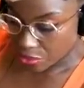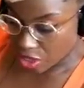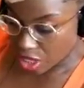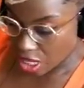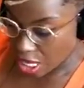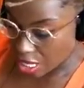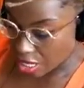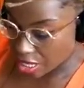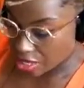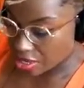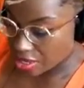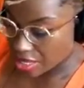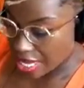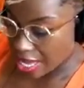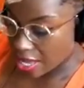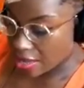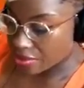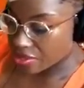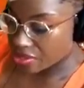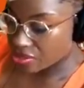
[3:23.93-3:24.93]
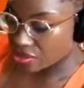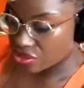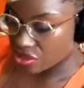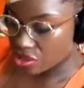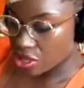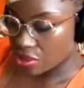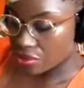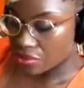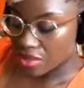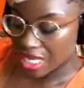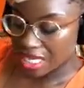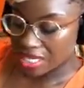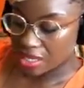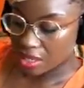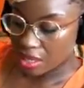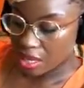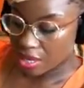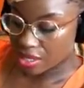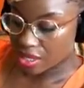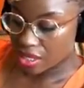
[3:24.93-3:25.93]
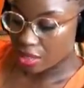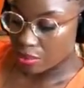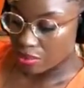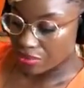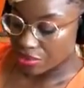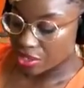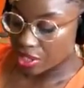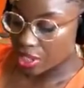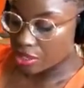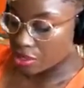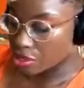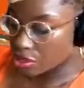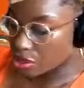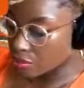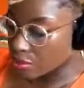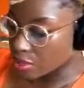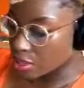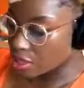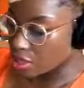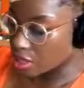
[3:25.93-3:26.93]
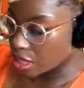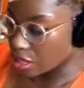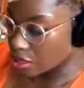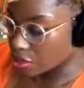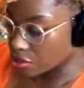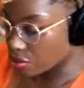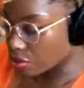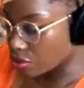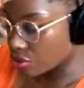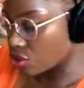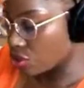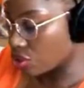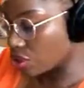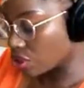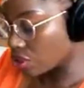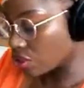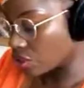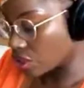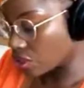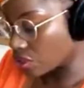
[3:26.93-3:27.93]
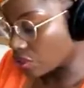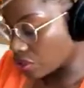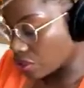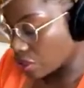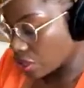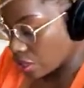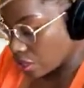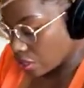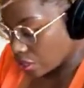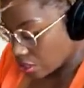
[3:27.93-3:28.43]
tear this down, you don't need to cut it with a scissors or anything, as long as you can just